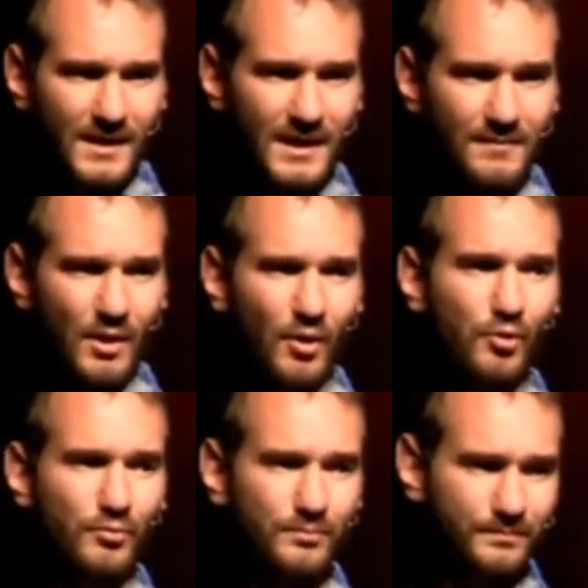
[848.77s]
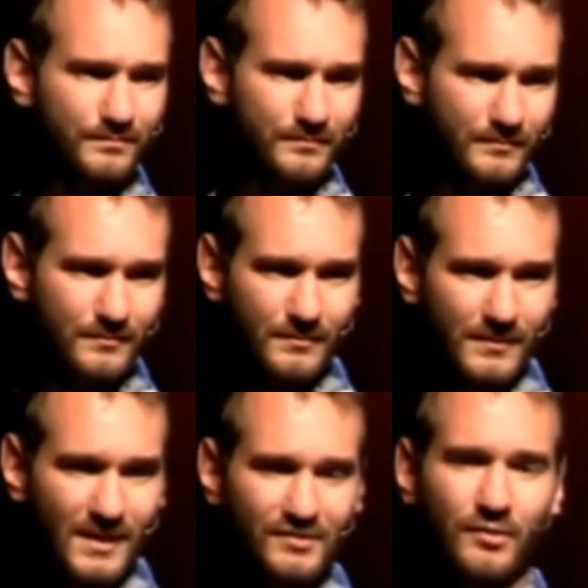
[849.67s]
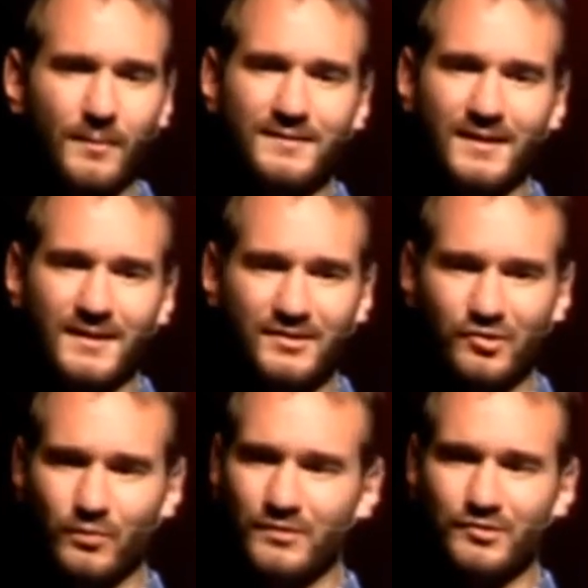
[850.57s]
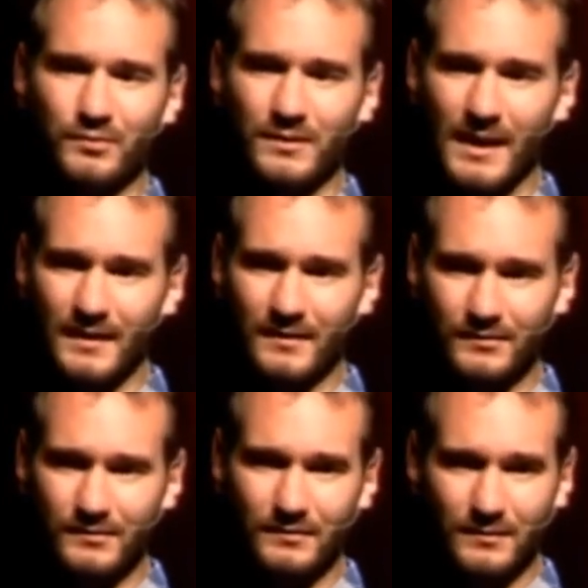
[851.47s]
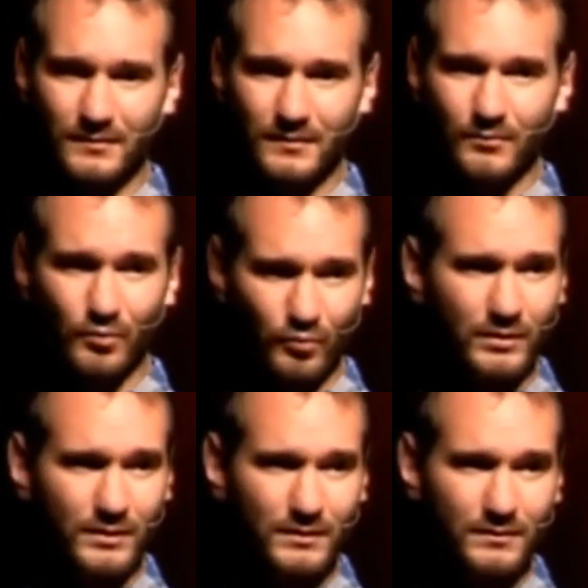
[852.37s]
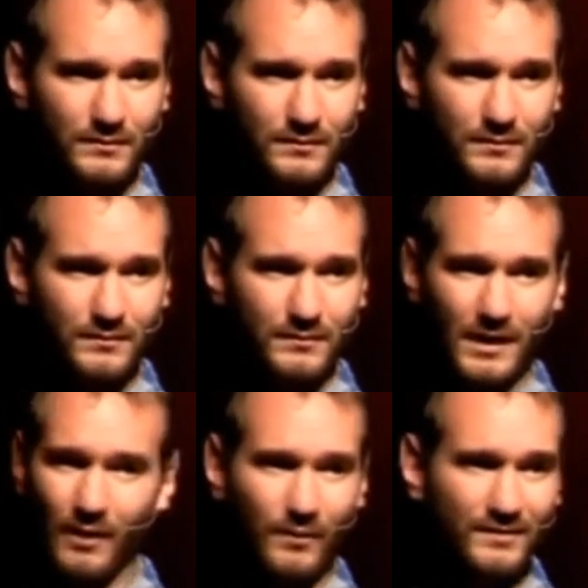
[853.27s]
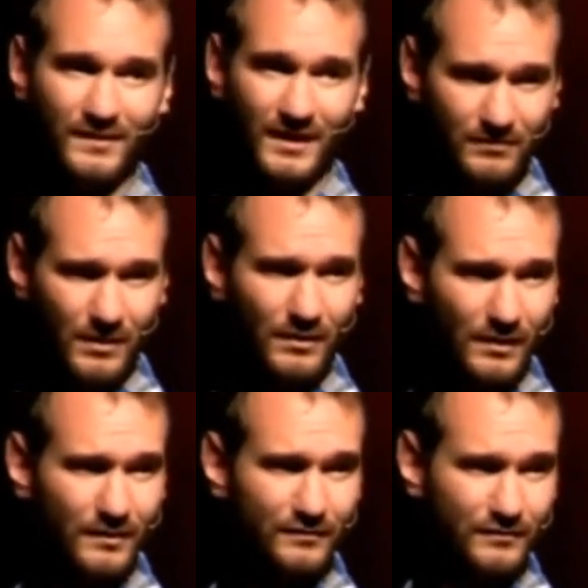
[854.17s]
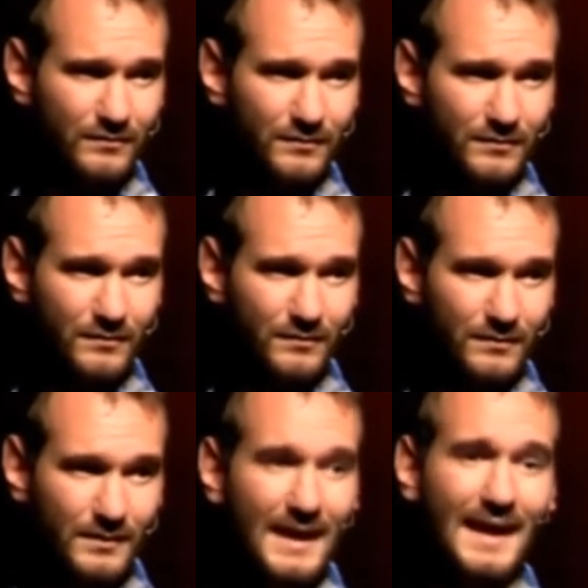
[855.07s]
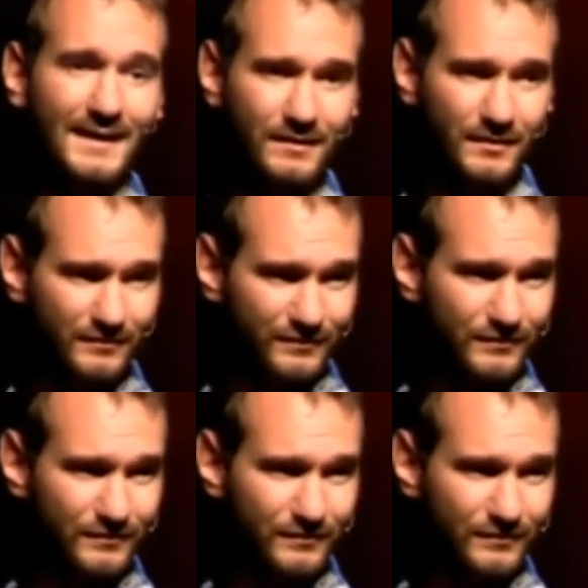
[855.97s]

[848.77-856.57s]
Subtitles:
In my home, I told my dad I just wanted to relax. But really, I wanted to end my life. I had enough.